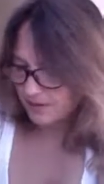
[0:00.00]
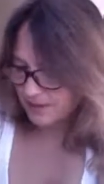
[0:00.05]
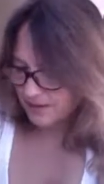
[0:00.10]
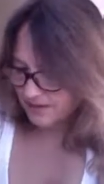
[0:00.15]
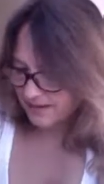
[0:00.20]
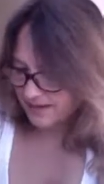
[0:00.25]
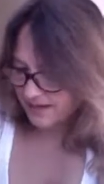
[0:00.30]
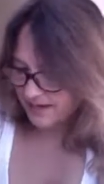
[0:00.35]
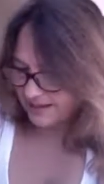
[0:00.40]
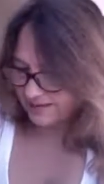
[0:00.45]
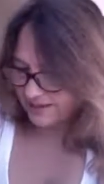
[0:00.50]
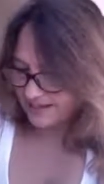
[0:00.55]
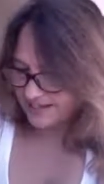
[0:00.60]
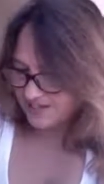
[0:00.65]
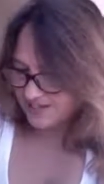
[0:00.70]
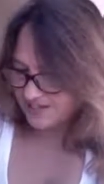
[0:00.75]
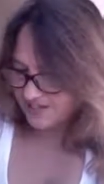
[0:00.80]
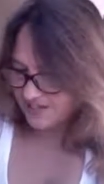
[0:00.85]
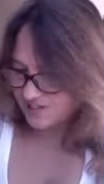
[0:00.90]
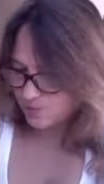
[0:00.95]
Yeah, like I
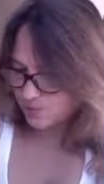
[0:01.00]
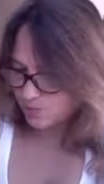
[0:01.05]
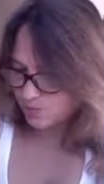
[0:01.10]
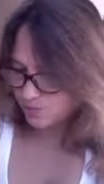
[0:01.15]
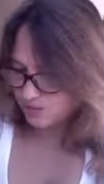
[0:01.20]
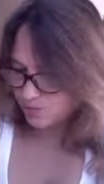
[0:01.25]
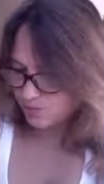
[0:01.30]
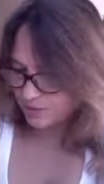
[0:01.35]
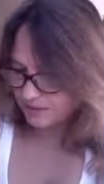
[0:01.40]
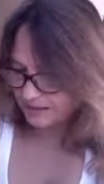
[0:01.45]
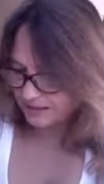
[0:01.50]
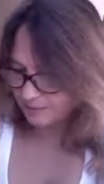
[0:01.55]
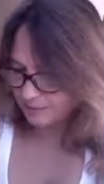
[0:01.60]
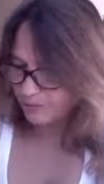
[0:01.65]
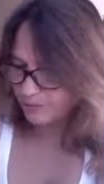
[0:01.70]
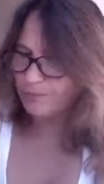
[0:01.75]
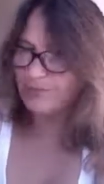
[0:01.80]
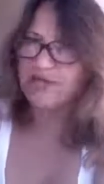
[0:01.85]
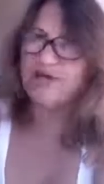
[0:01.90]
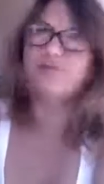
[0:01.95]
said, this was really
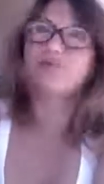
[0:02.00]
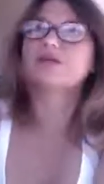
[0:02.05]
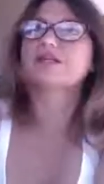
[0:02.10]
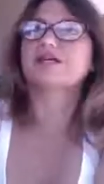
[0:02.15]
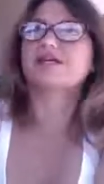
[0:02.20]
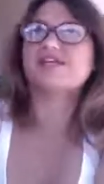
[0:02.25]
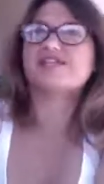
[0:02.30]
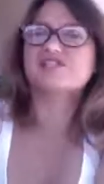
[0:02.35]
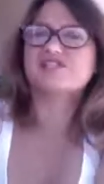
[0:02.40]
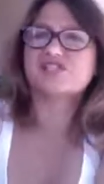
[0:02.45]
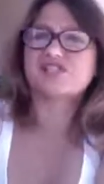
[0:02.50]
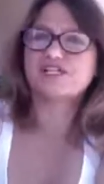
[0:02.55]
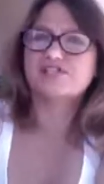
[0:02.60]
re-released in